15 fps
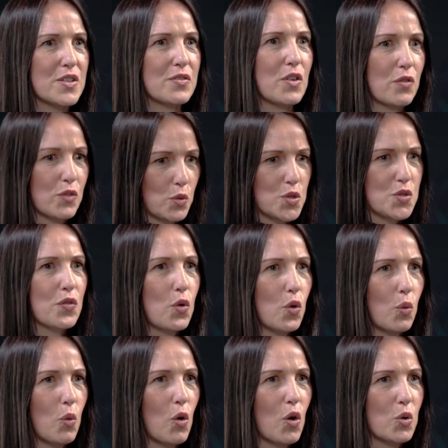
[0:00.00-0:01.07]
of those four
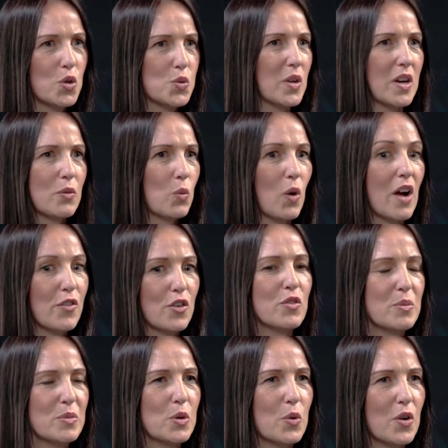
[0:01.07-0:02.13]
walls, whatever
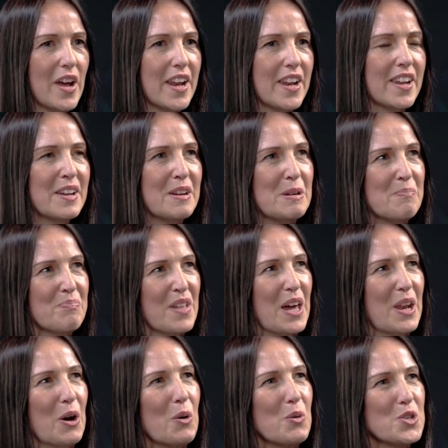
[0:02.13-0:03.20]
room you were in. And
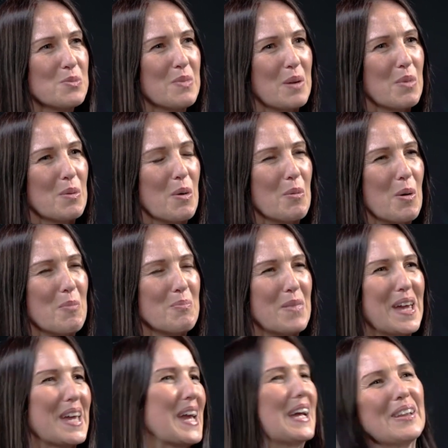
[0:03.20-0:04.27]
I always remember my mum
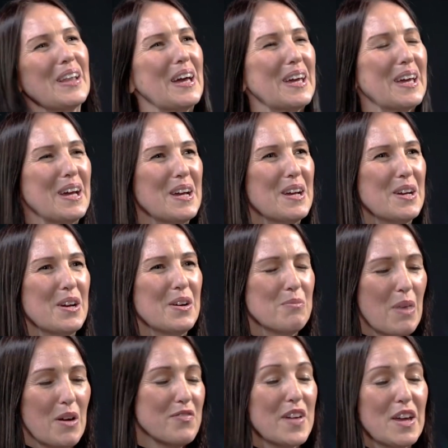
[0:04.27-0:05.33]
making, like,
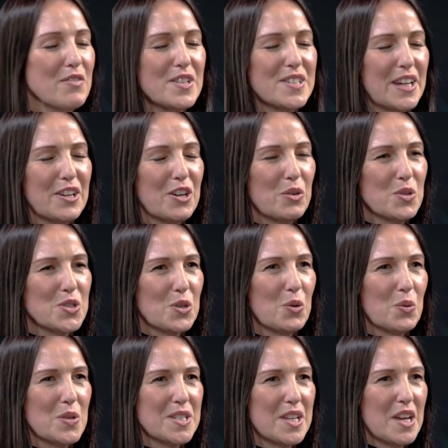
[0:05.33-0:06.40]
my favourite dinner was
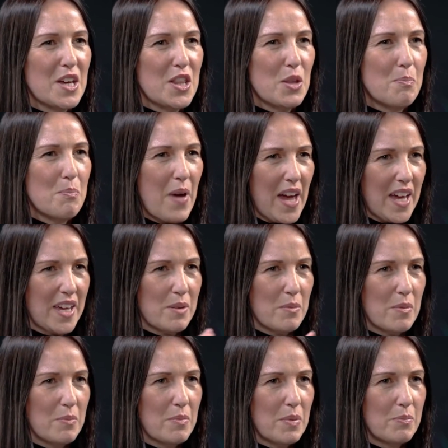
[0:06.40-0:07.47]
always the big
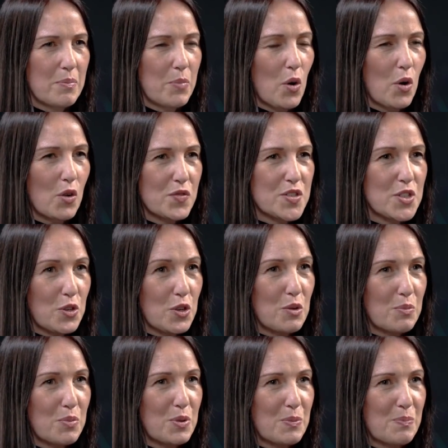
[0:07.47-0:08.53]
pot of soup